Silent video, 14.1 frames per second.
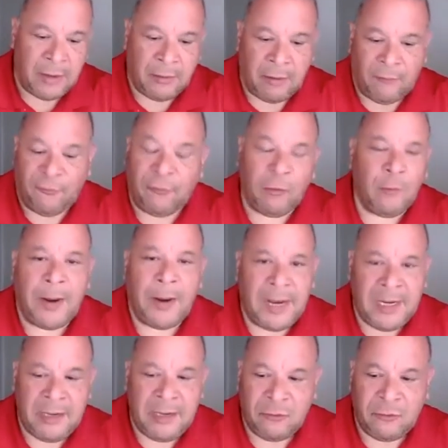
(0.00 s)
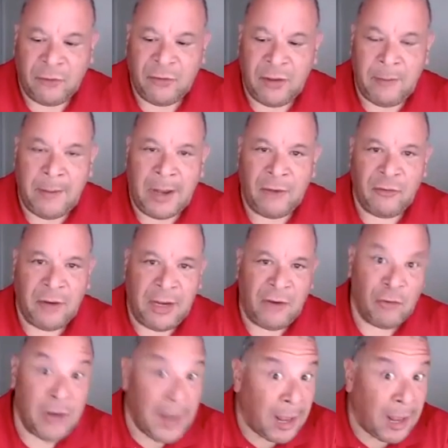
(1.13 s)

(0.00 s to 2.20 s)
a fluke by any stretch of the imagination.